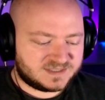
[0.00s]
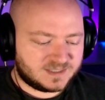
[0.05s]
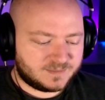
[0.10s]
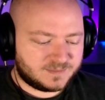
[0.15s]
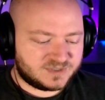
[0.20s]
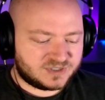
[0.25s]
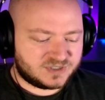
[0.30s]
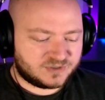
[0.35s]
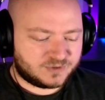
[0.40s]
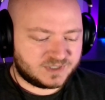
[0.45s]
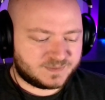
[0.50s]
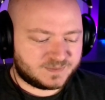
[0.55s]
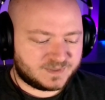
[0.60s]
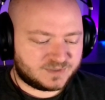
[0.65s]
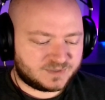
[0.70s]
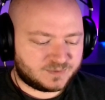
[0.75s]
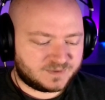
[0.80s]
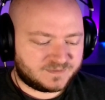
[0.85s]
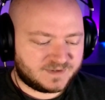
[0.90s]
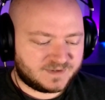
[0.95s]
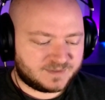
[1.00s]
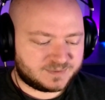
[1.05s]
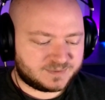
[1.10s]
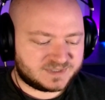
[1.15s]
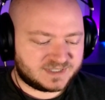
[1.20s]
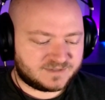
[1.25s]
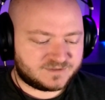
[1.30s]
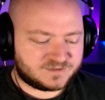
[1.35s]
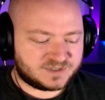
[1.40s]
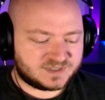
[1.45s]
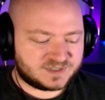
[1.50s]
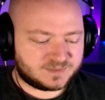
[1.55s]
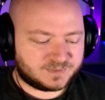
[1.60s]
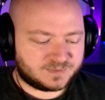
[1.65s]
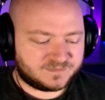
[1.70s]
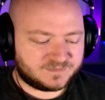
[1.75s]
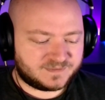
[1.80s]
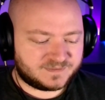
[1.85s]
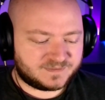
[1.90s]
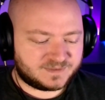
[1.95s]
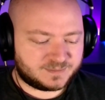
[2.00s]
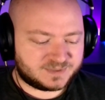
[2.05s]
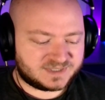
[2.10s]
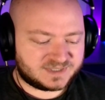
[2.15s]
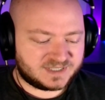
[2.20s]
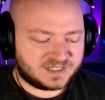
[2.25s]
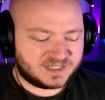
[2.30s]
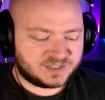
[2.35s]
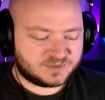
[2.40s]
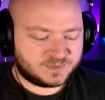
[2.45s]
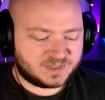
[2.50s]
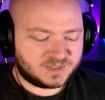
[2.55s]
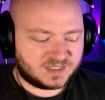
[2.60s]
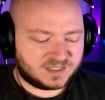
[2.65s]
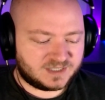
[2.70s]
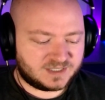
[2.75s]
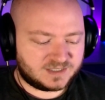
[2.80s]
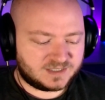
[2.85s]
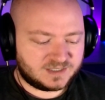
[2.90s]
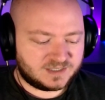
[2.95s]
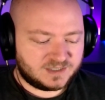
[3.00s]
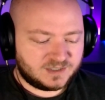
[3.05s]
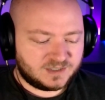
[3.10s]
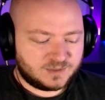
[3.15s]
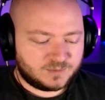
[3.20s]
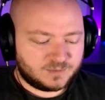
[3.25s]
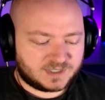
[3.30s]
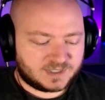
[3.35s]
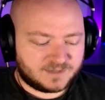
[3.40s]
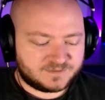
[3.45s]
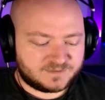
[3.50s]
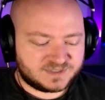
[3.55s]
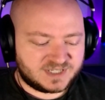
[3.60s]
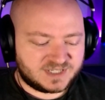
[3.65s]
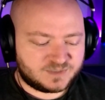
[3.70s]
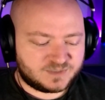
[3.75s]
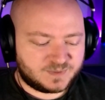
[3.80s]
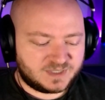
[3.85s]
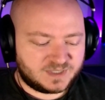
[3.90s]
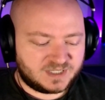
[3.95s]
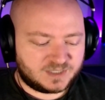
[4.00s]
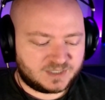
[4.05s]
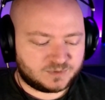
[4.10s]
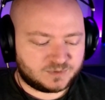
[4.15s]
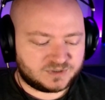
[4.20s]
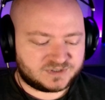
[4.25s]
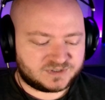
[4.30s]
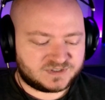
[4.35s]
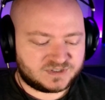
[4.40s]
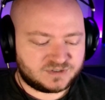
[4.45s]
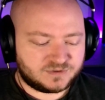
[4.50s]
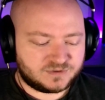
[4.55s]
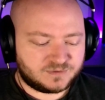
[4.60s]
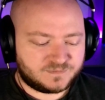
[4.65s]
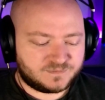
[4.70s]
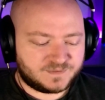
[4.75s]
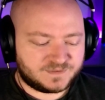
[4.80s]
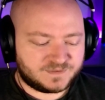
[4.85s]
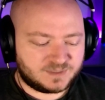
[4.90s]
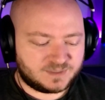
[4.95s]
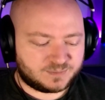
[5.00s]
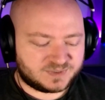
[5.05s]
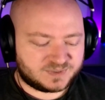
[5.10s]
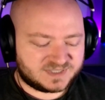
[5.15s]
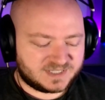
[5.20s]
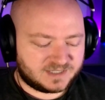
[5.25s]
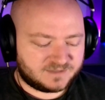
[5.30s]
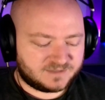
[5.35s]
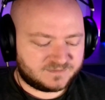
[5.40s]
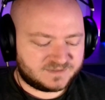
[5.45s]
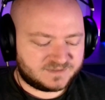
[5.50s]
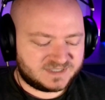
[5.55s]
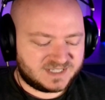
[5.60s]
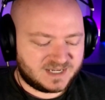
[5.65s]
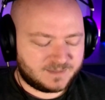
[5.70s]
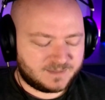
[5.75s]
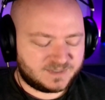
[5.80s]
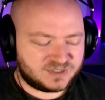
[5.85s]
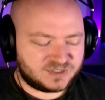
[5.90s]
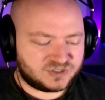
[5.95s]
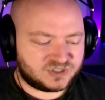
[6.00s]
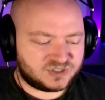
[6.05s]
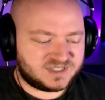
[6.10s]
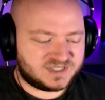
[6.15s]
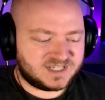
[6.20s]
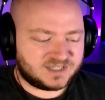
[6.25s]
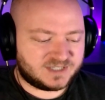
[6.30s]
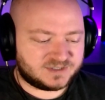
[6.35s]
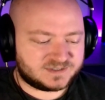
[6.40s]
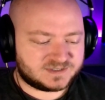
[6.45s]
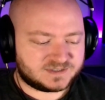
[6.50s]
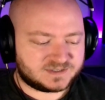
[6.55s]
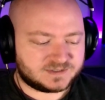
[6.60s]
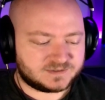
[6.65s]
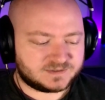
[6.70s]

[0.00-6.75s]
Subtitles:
Damage increased by 25% if she's above 50% HP, and recovers HP equal to 15% of damage dealt.